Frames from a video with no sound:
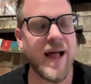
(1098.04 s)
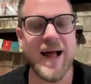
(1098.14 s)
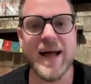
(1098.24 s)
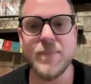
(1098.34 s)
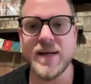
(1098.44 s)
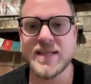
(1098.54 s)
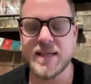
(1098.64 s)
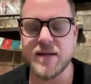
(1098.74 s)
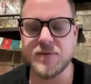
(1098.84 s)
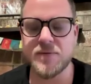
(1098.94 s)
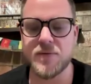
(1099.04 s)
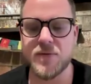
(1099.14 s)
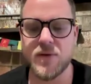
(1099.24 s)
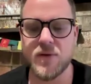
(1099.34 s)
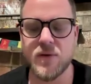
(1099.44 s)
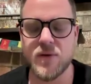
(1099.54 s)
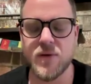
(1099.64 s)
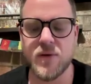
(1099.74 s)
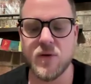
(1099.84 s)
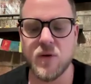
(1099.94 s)
I myself
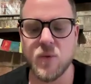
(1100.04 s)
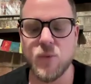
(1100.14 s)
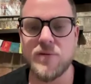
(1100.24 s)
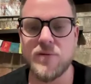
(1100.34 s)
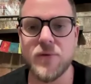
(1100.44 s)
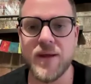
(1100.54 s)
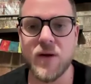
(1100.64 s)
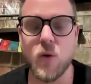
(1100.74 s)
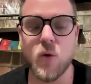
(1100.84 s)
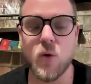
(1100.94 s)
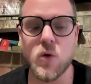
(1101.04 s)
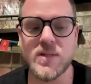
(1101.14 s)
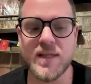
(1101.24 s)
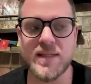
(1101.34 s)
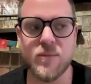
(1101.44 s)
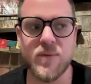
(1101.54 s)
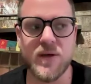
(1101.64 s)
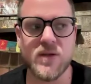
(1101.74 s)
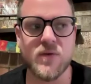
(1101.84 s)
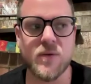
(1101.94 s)
will free all sentient
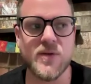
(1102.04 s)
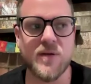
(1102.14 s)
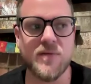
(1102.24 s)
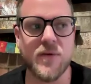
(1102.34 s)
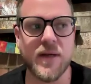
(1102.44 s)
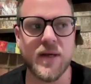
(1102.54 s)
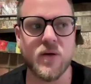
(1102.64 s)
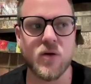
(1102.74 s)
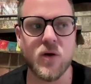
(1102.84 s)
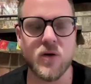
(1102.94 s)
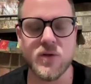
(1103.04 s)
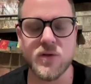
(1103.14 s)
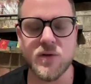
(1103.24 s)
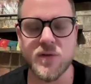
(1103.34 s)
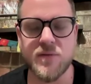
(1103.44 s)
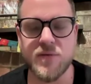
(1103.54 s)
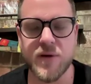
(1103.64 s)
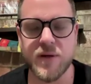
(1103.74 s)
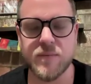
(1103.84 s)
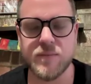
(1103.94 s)
beings from suffering and the causes of suffering.